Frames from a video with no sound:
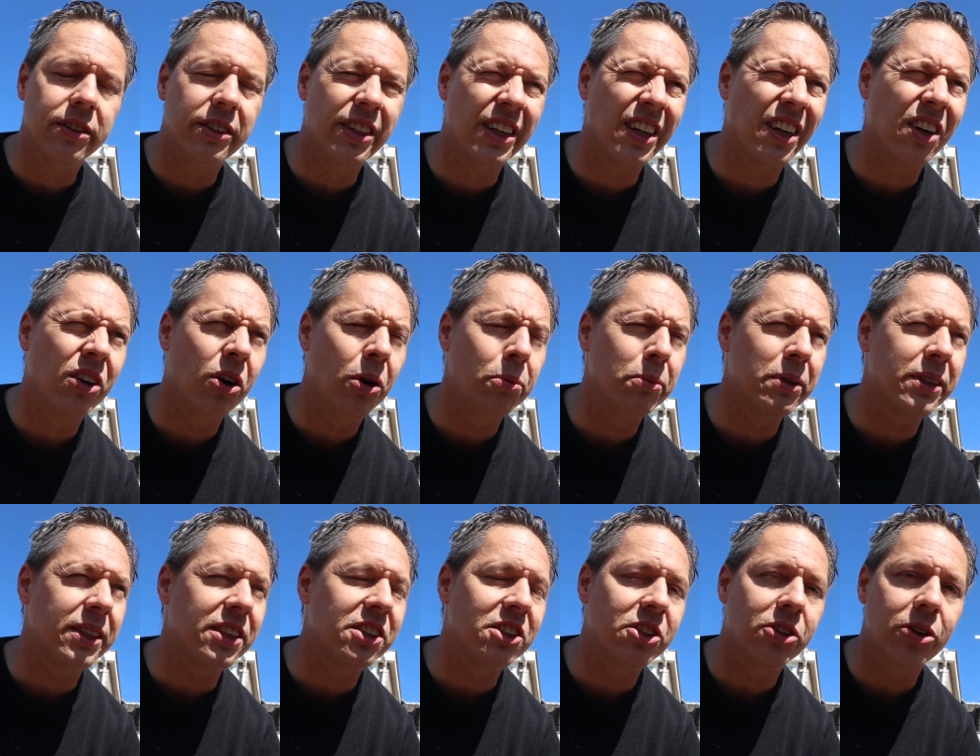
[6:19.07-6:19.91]
the
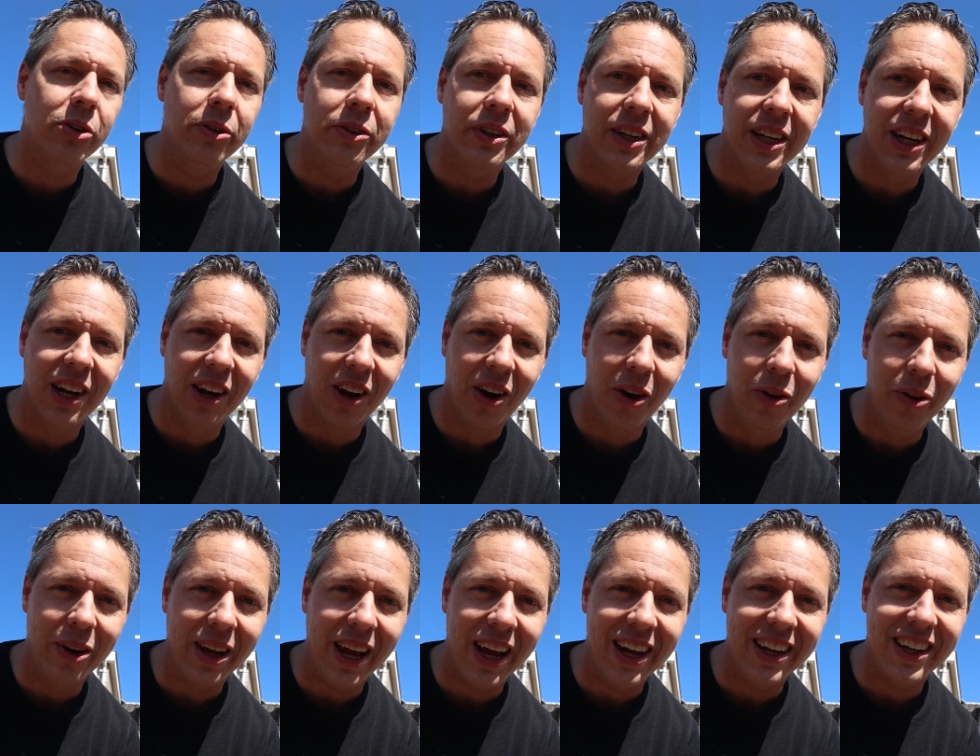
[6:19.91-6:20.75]
comet is currently
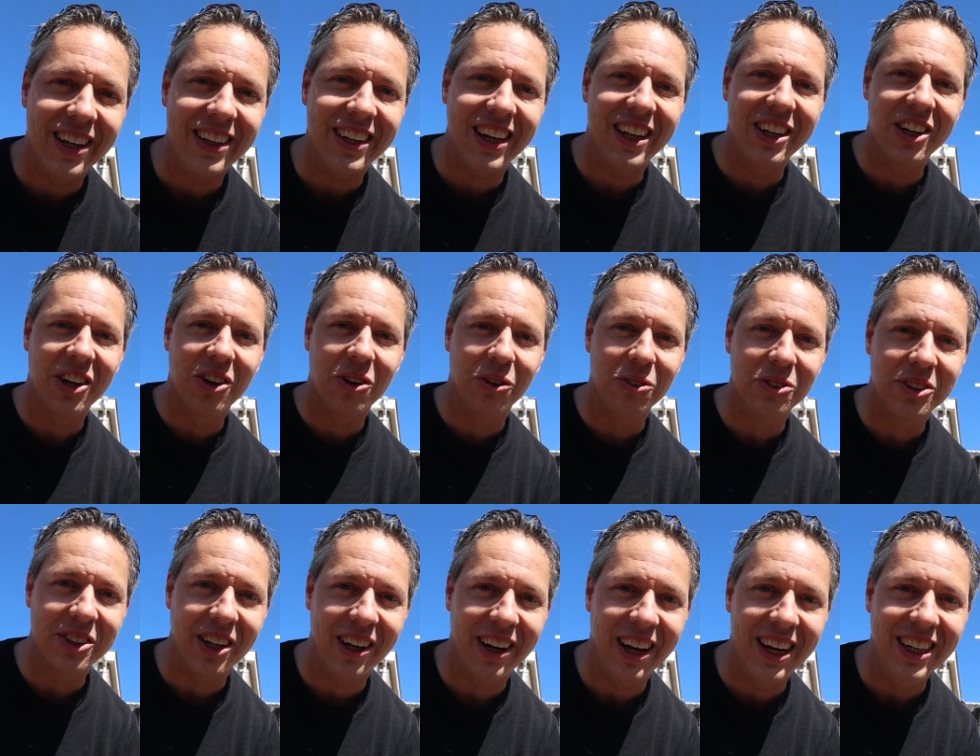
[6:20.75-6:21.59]
located in the
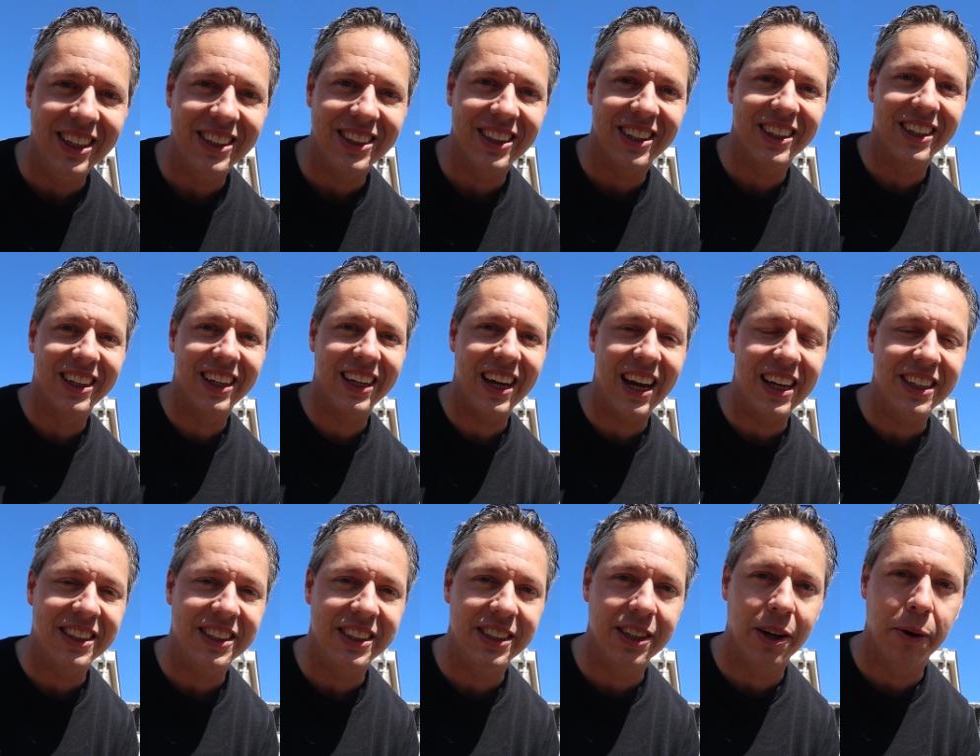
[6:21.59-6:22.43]
constellation
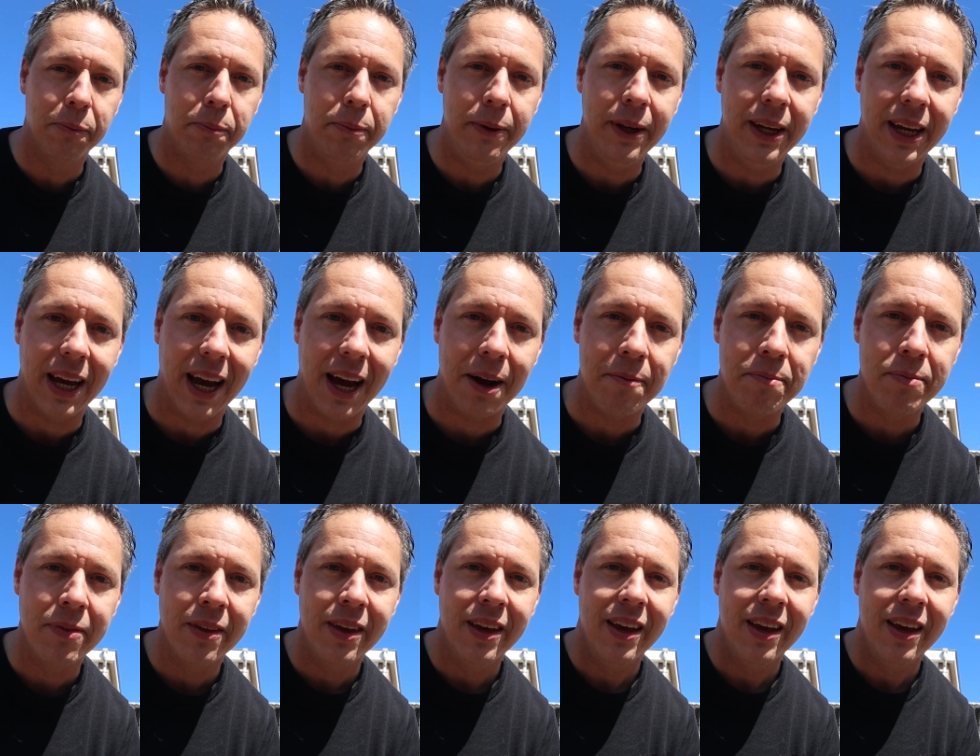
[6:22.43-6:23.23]
Cassiopeia